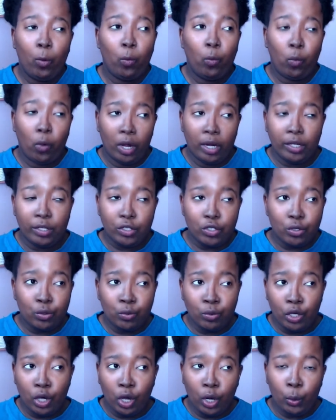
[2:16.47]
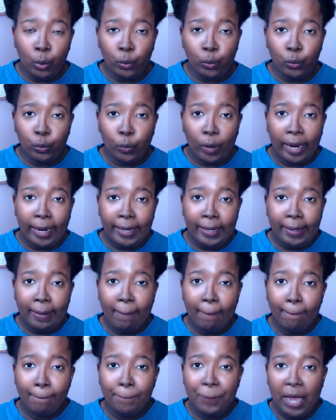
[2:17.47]
wanted to go right
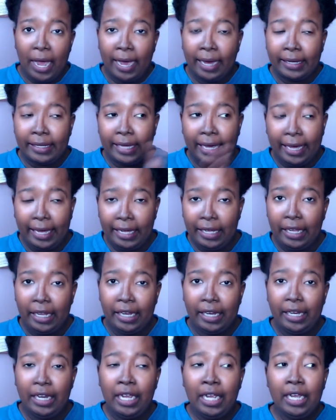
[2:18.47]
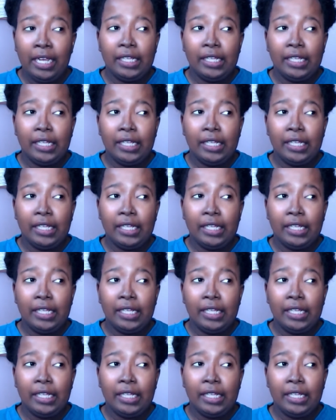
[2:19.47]
back in.